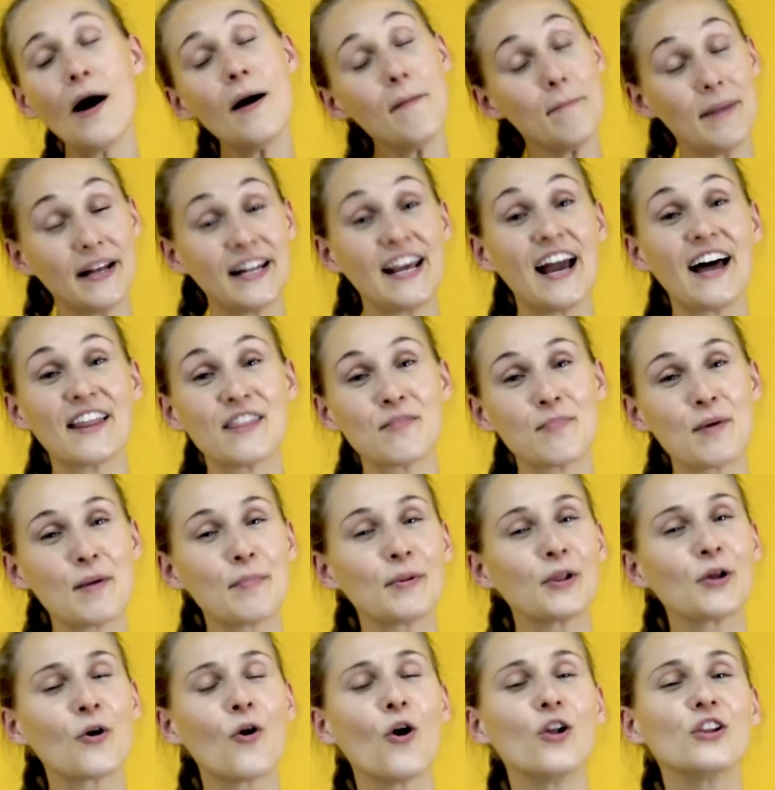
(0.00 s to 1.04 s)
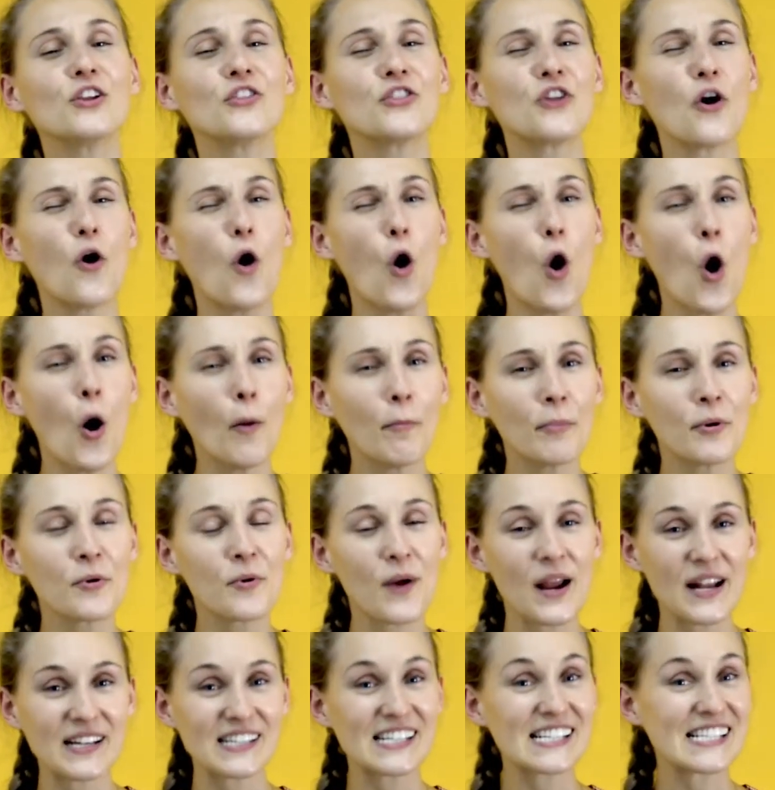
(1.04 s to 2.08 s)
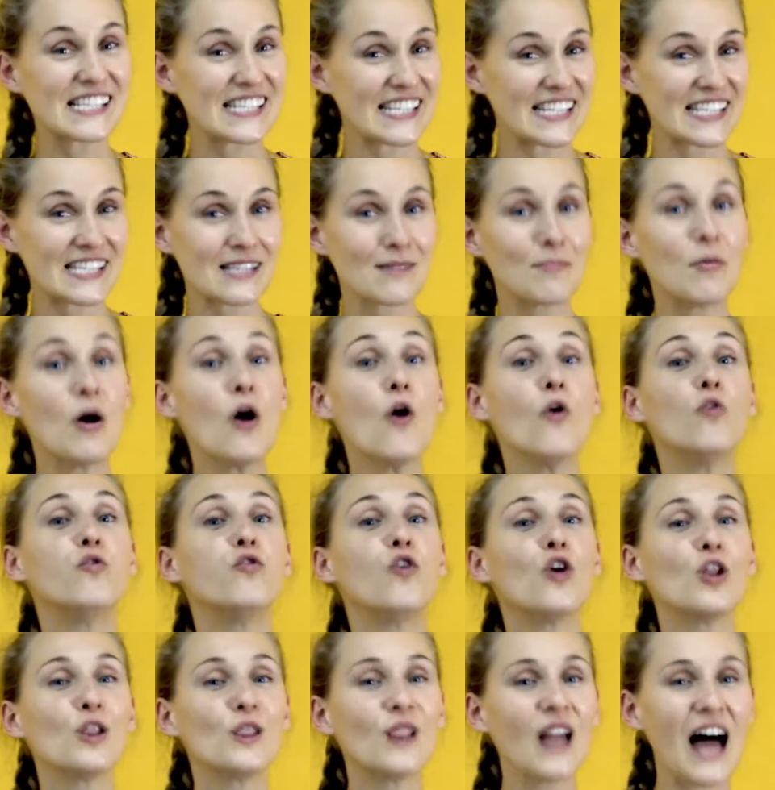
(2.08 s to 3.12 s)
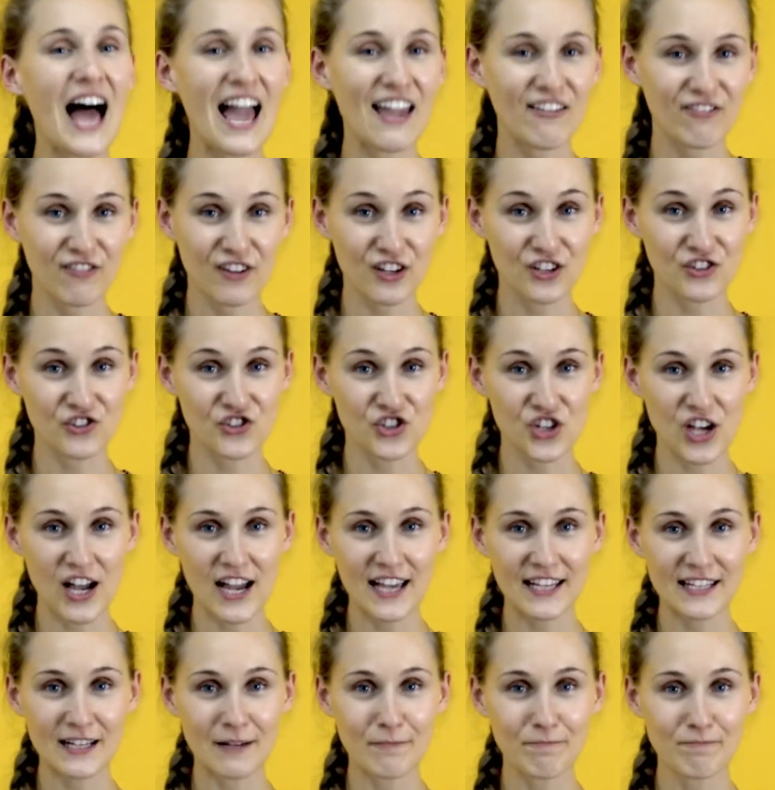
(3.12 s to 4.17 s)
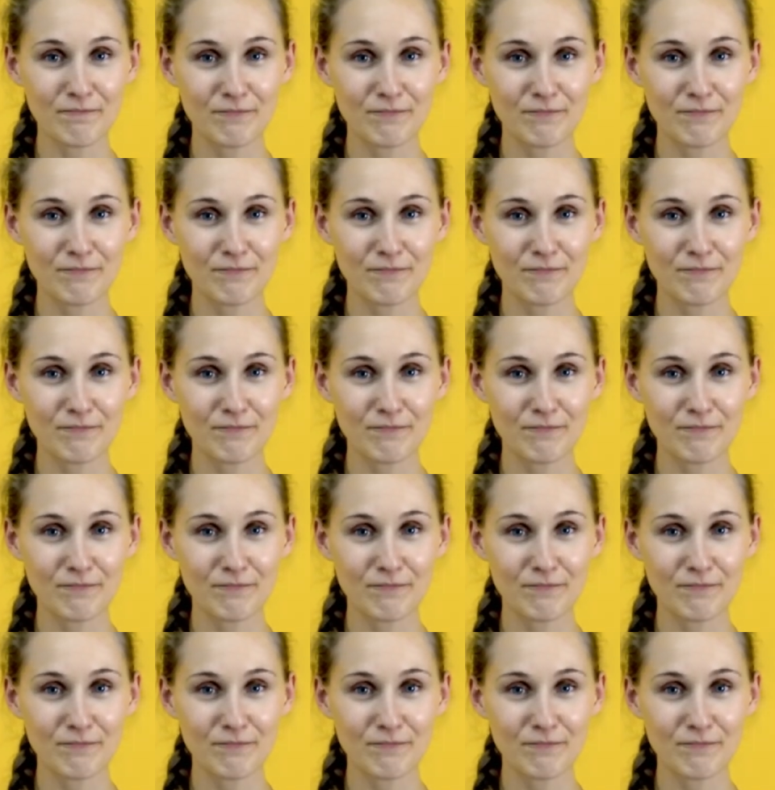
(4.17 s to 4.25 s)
many other people call it the operating system for life in China.